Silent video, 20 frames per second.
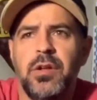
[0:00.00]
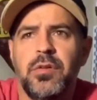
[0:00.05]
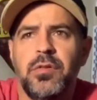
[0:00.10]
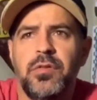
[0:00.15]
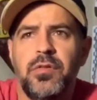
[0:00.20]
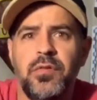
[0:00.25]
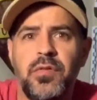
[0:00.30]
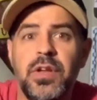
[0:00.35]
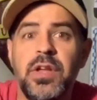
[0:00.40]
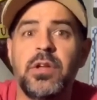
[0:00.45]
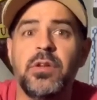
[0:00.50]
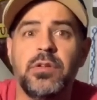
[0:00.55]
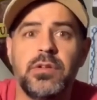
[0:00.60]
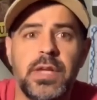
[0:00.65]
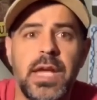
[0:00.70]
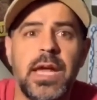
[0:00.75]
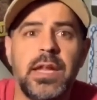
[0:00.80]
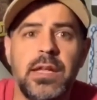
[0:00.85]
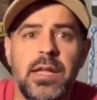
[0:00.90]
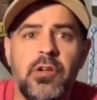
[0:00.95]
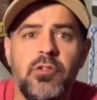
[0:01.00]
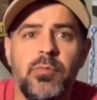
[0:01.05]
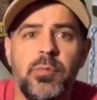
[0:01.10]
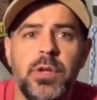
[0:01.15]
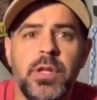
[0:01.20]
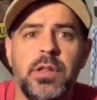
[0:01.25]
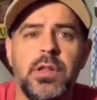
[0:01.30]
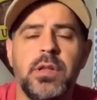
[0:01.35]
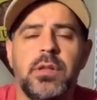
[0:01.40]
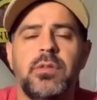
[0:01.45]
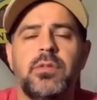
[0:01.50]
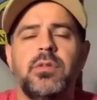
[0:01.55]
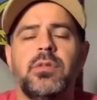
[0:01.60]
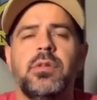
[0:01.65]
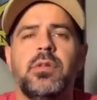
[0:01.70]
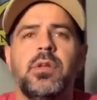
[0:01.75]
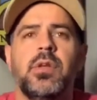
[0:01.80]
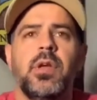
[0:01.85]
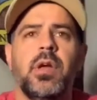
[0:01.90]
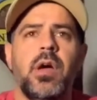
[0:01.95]
feel Danny Elfman in this.
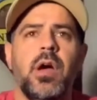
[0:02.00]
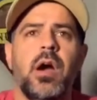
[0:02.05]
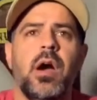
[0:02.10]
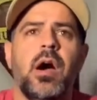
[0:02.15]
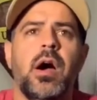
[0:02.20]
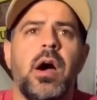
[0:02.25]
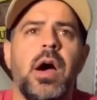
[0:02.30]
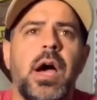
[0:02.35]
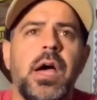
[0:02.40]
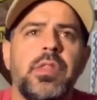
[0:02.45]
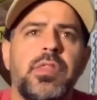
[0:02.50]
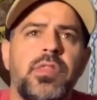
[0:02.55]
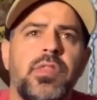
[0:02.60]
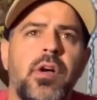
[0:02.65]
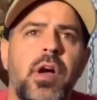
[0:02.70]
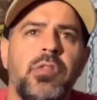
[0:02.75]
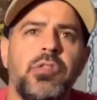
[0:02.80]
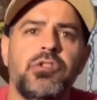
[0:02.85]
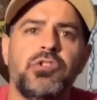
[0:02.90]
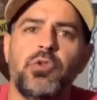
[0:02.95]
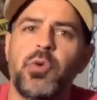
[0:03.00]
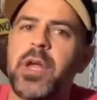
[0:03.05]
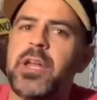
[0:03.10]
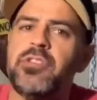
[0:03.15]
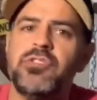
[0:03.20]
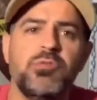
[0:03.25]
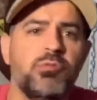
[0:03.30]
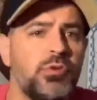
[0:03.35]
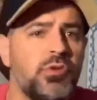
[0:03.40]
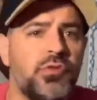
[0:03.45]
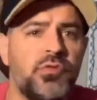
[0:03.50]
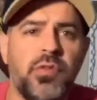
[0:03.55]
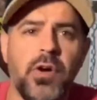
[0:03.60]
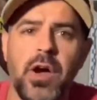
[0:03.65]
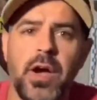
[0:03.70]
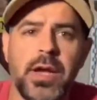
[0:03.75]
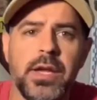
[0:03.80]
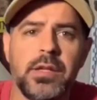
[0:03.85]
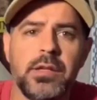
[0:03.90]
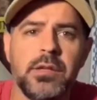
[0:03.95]
I thought the direction was
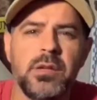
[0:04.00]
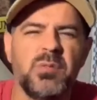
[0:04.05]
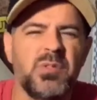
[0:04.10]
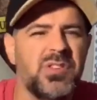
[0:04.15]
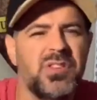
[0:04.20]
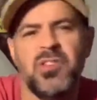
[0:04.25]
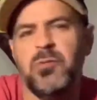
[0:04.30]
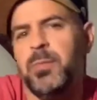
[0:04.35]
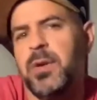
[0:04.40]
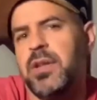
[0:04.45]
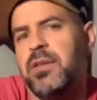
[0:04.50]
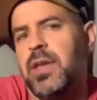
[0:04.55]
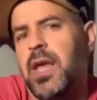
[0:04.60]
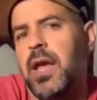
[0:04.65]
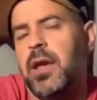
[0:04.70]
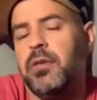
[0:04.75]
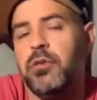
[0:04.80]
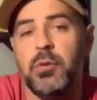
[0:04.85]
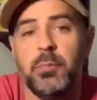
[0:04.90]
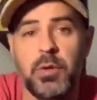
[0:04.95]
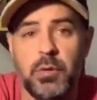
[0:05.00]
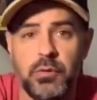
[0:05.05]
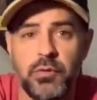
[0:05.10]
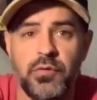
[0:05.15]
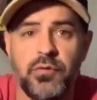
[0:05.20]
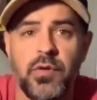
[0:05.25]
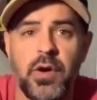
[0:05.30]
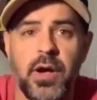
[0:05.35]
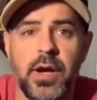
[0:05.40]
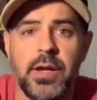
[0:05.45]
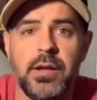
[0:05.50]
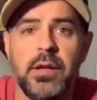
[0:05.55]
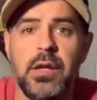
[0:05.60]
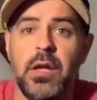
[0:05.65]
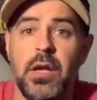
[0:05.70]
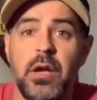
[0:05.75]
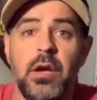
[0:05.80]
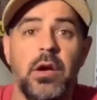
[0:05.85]
fine. It wasn't spectacular, but it was fine.